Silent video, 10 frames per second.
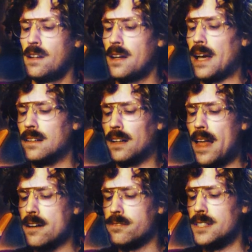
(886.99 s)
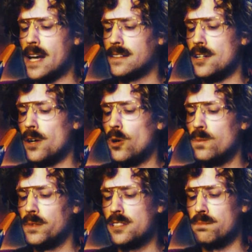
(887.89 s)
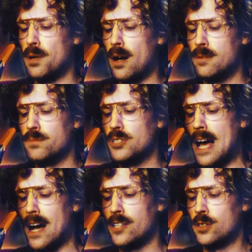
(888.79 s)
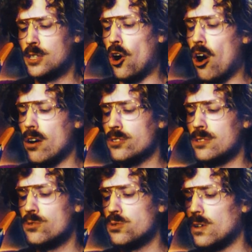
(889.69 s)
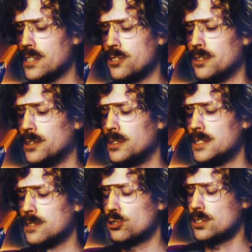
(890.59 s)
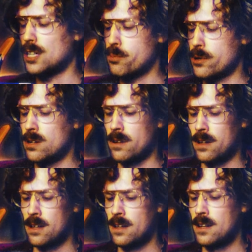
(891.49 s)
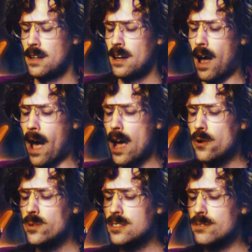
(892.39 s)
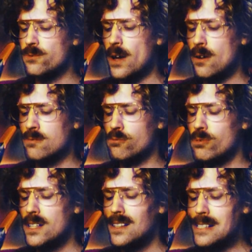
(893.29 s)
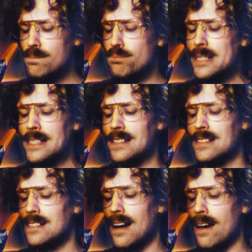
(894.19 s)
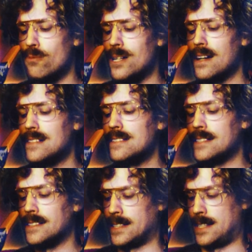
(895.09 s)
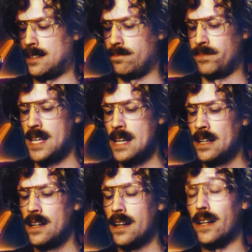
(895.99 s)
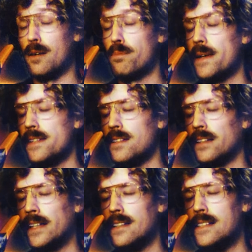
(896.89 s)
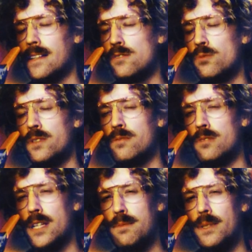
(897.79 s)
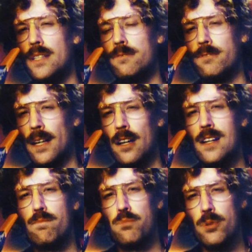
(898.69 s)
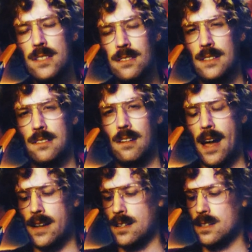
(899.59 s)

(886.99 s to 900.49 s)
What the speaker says: And laughing at the homeless bums dodging cars and trucks to earn their supper. I always felt really big inside when I'd done that. And apparently that's what raping a fella in prison is like.